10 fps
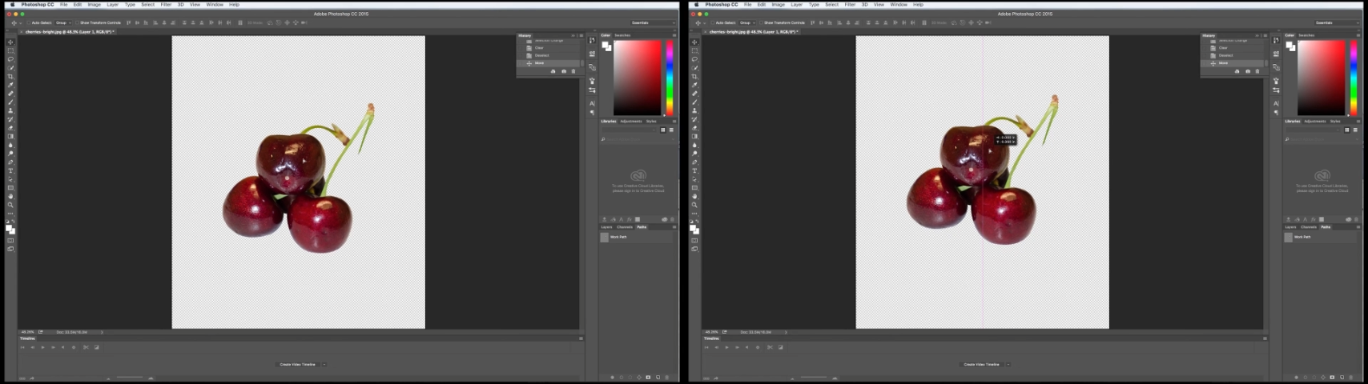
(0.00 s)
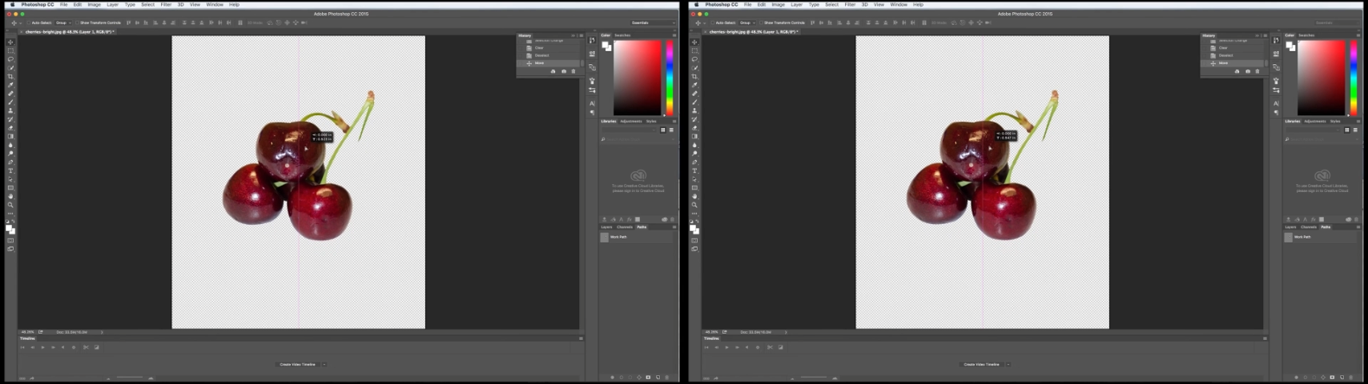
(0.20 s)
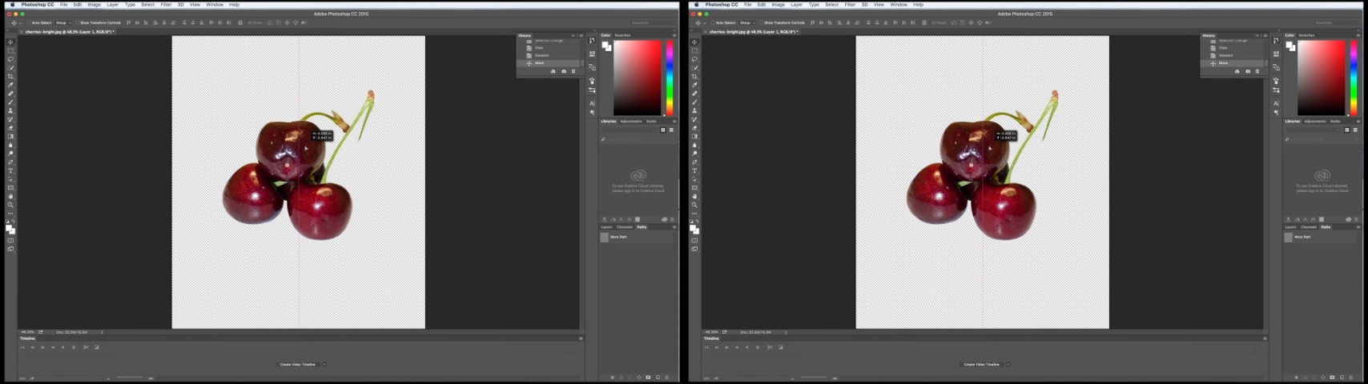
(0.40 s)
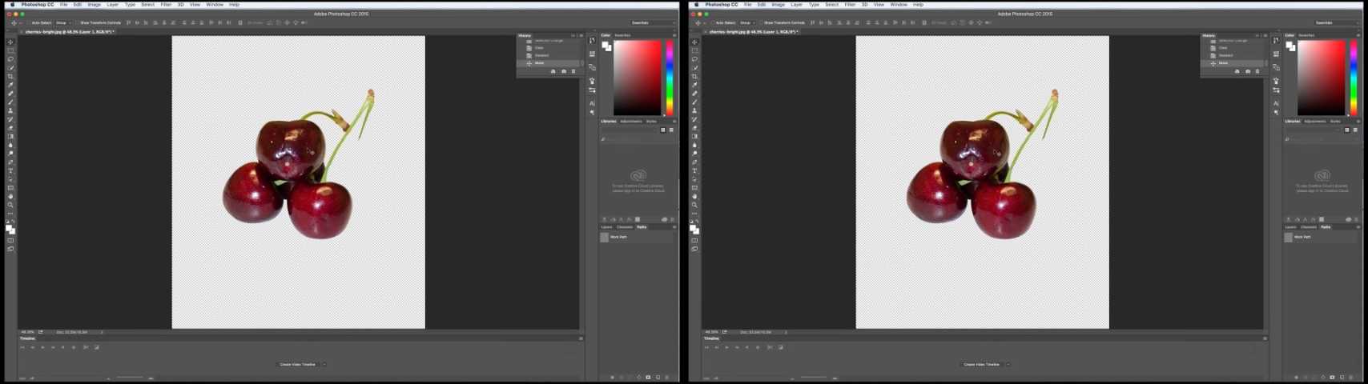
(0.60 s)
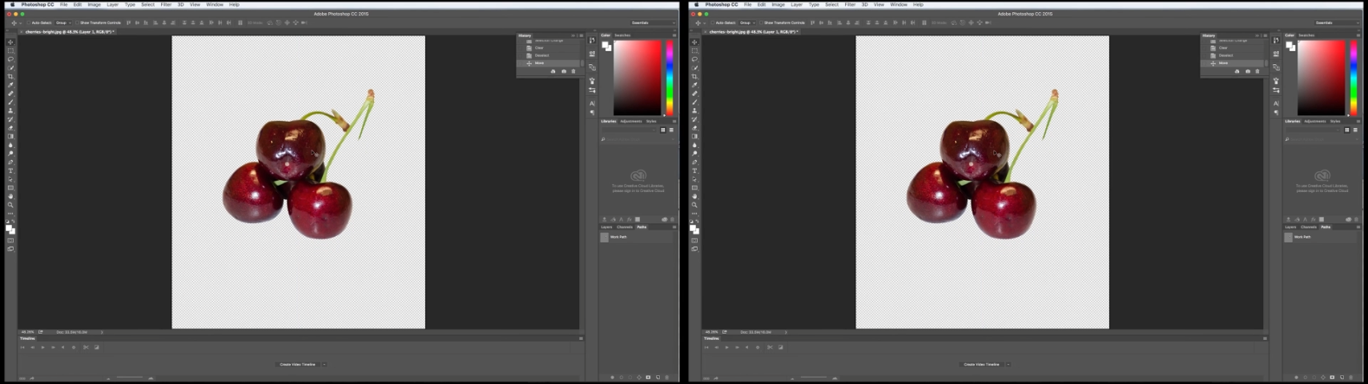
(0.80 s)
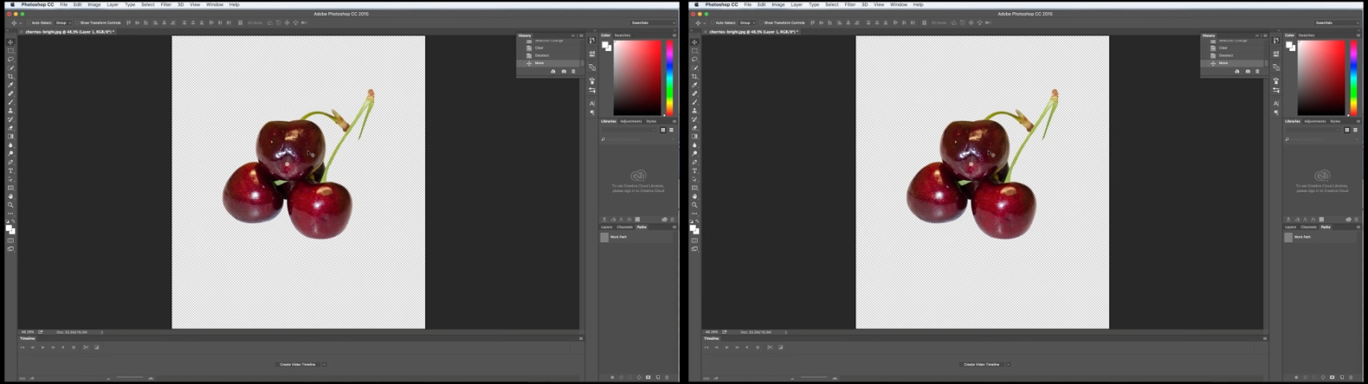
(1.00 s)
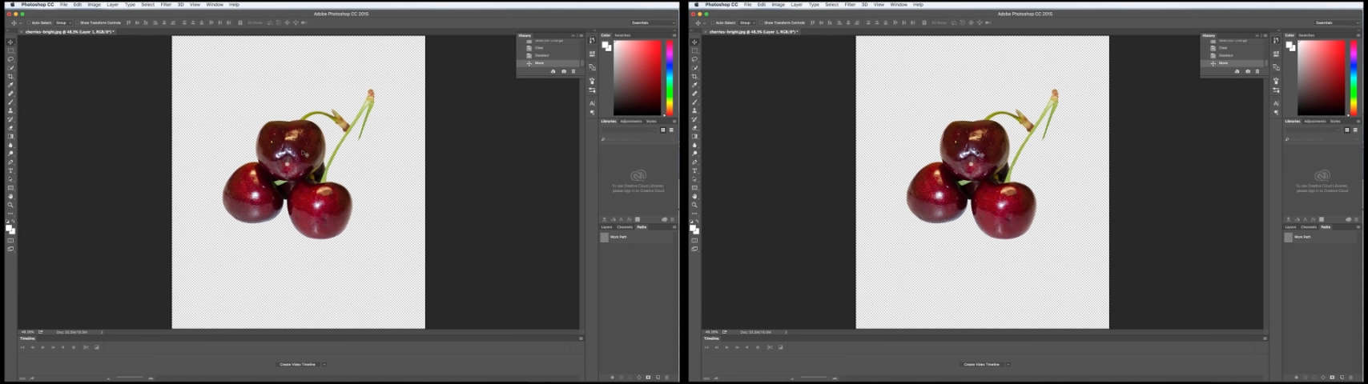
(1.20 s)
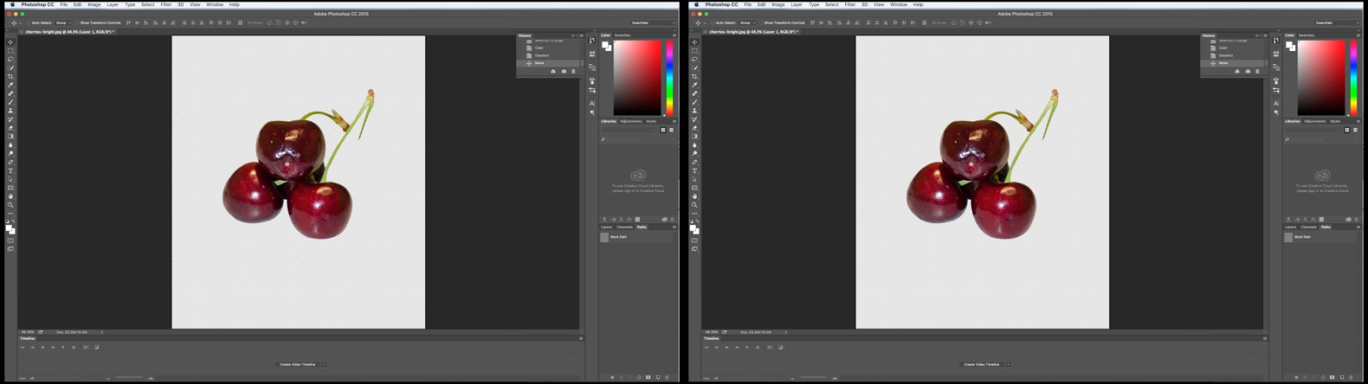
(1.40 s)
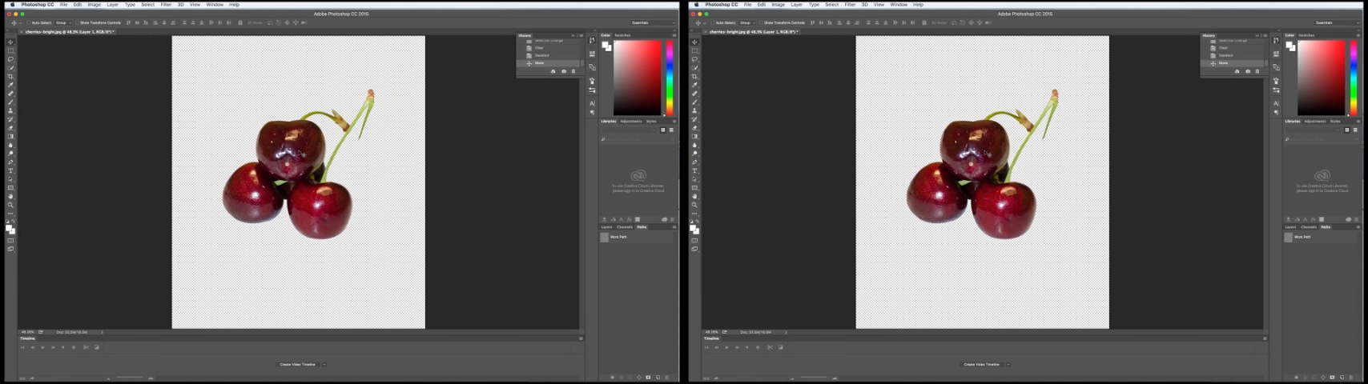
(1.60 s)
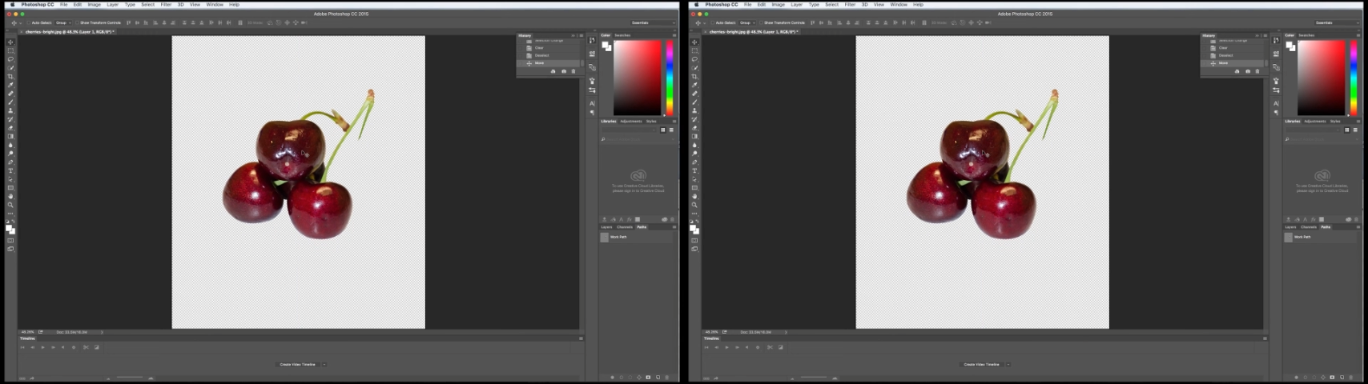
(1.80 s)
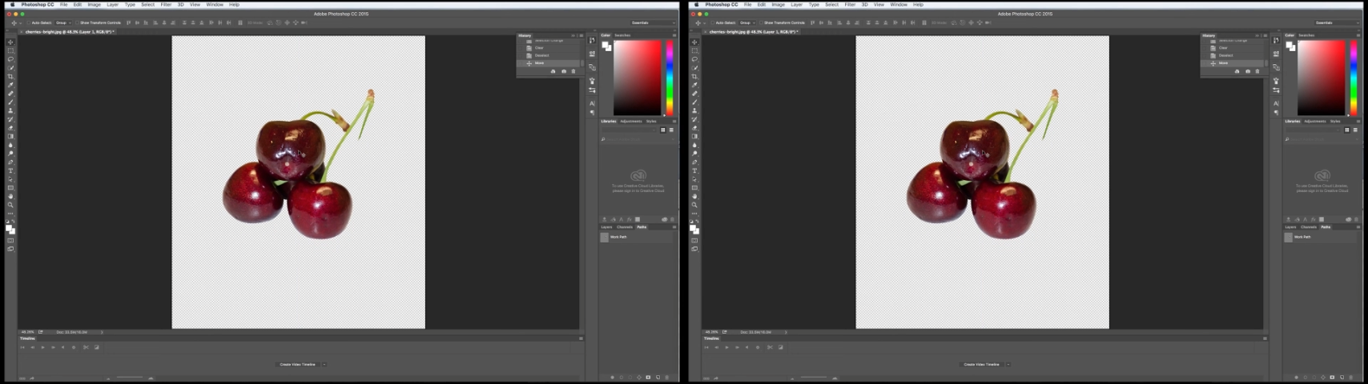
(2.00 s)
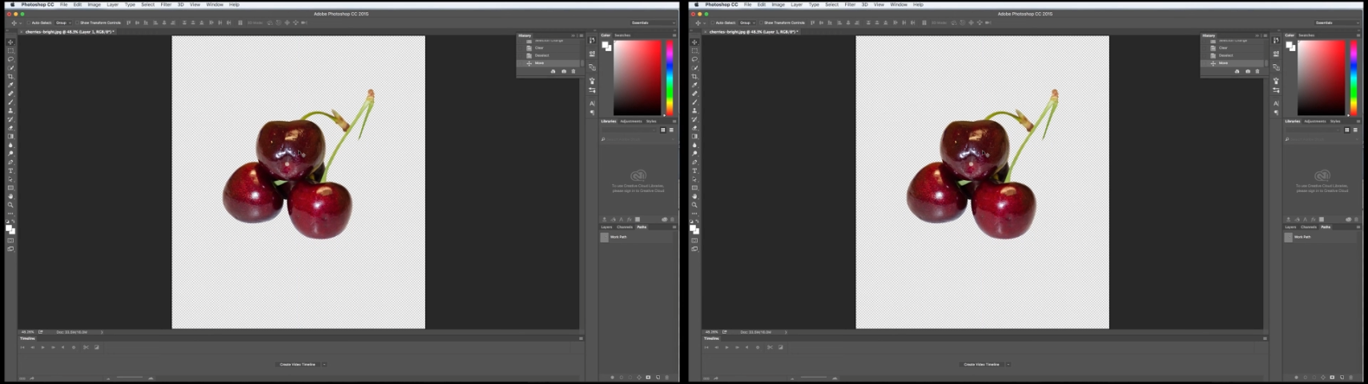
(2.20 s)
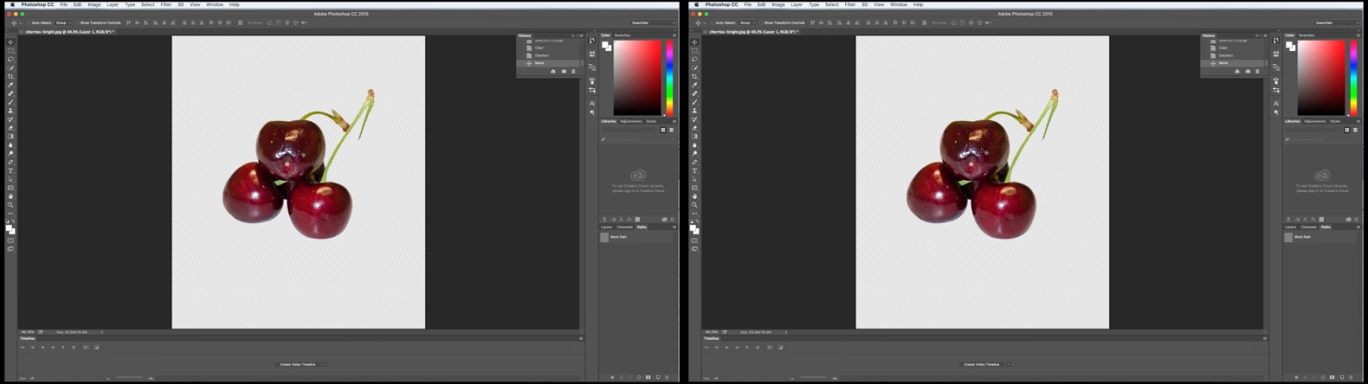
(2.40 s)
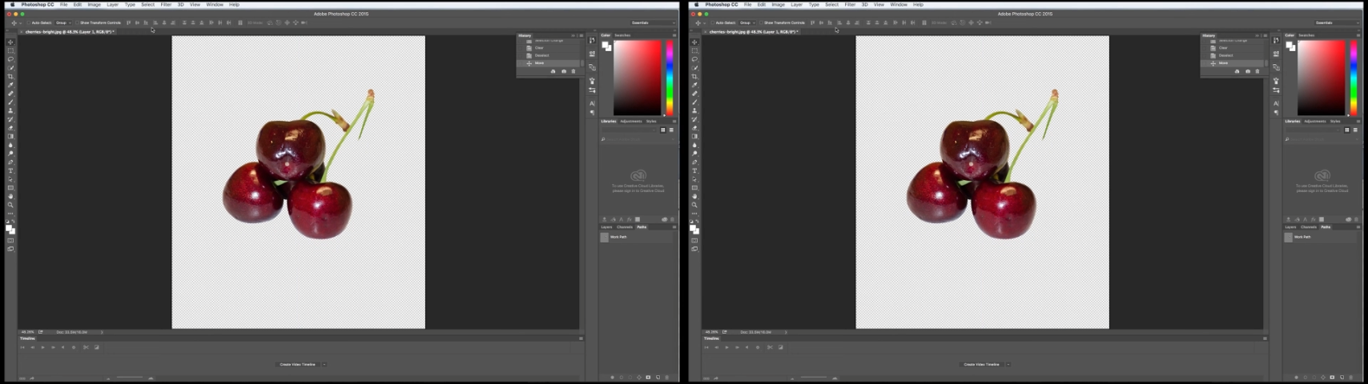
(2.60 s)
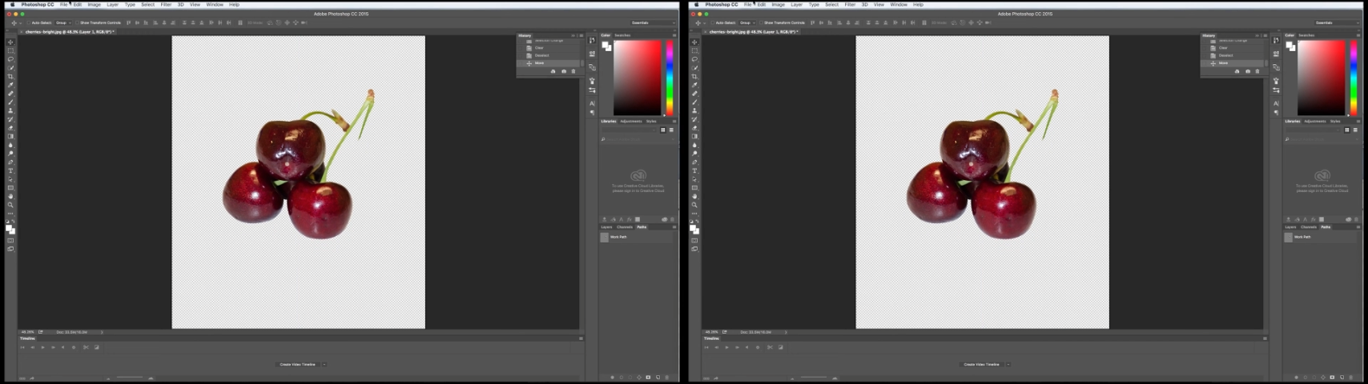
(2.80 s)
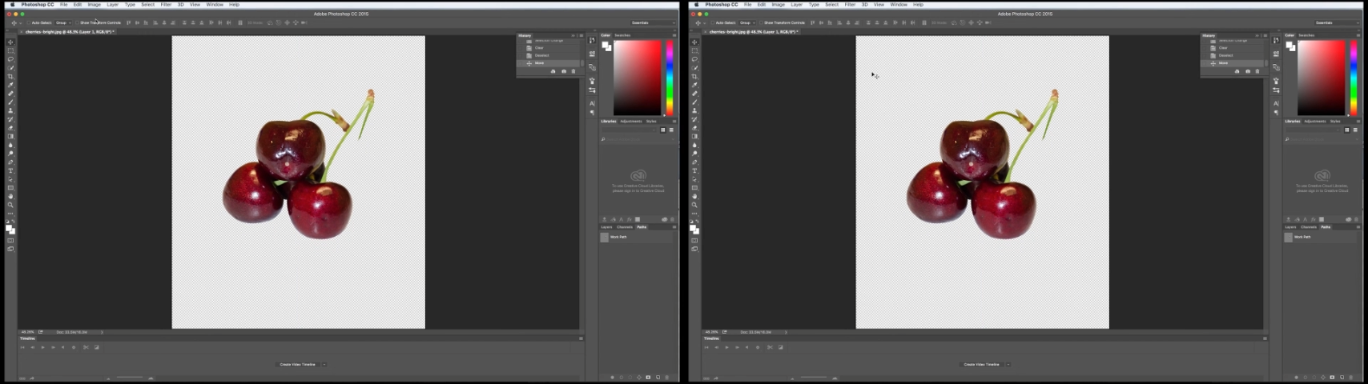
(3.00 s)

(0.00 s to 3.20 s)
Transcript: (no speaker visible)